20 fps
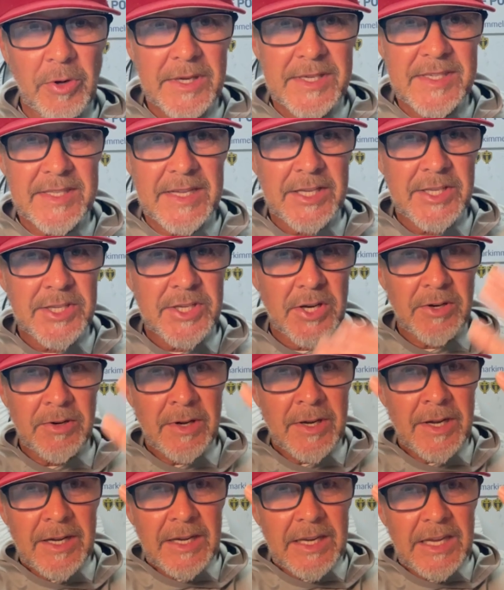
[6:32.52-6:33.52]
is that? So
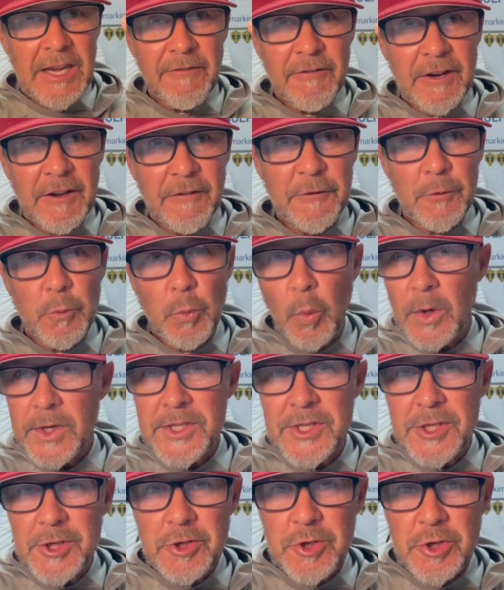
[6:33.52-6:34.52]
even if it
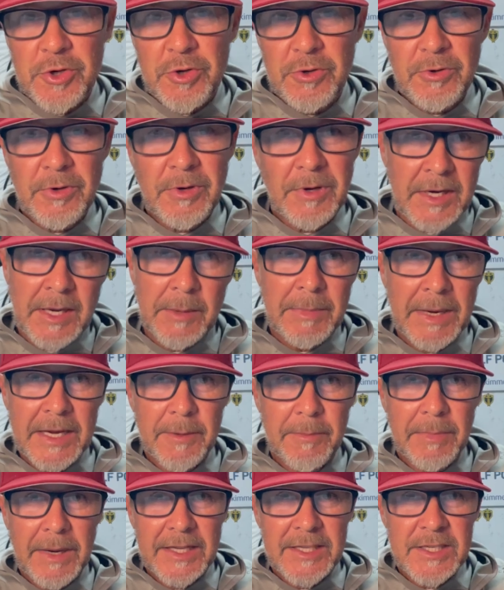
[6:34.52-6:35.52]
wasn't true and he made a
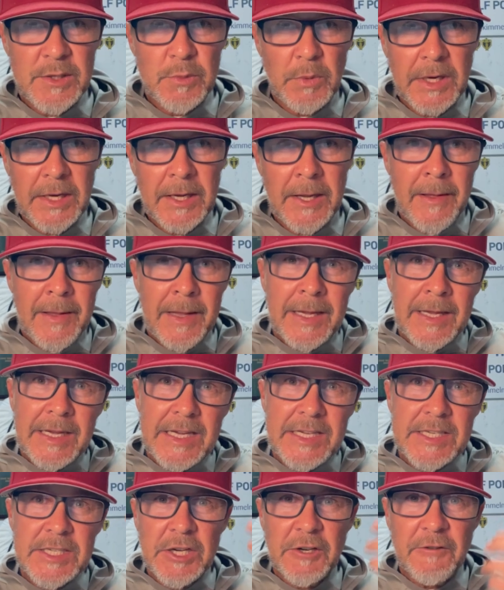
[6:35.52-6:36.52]
bad swing,
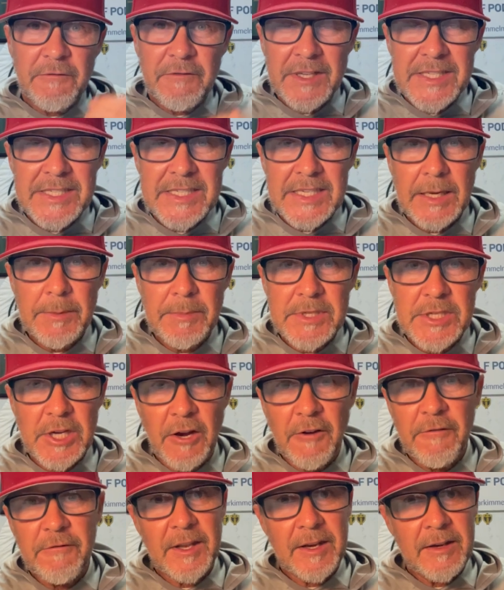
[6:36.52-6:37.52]
he's convincing
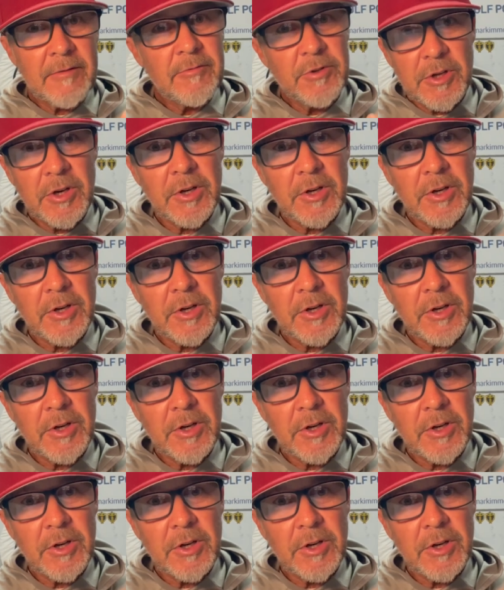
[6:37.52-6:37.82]
himself that you're